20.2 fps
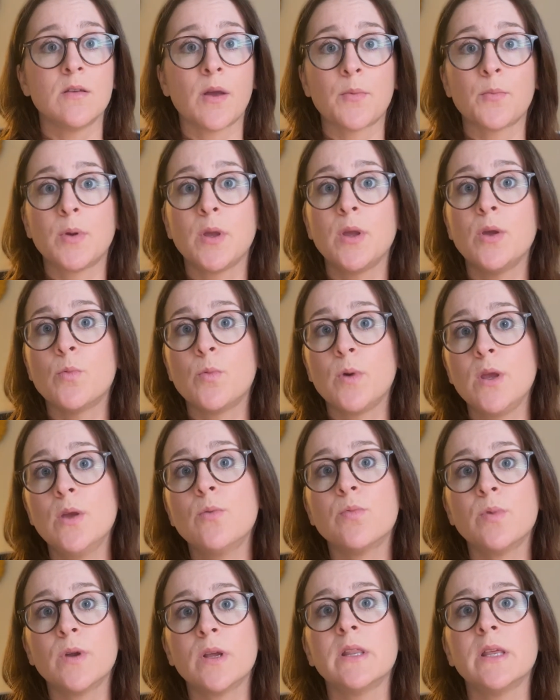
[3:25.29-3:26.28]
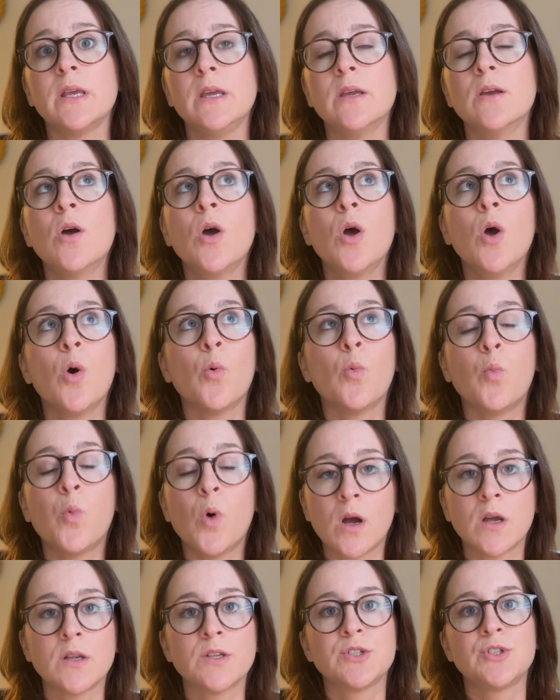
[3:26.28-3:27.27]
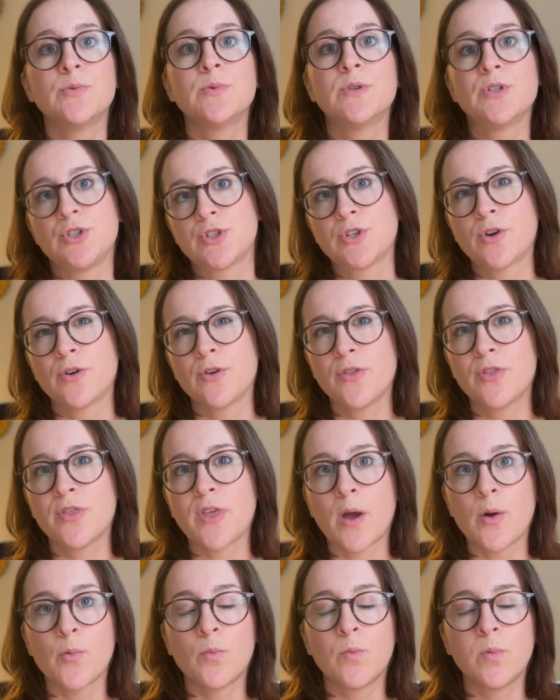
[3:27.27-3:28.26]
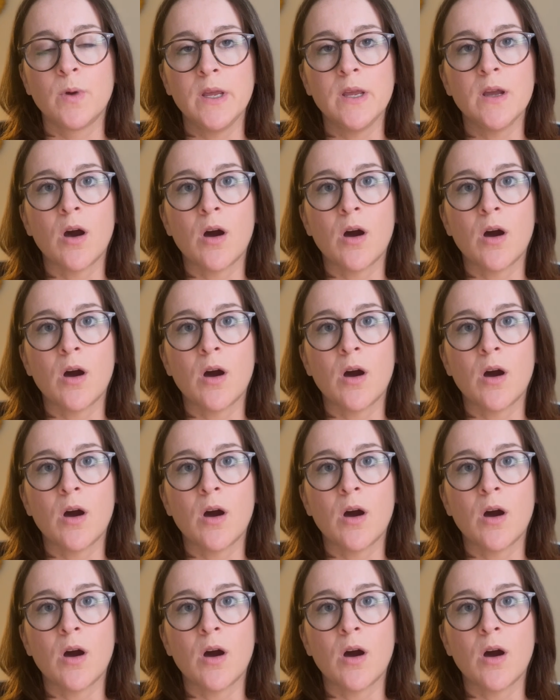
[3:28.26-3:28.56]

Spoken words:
we really want to ensure that we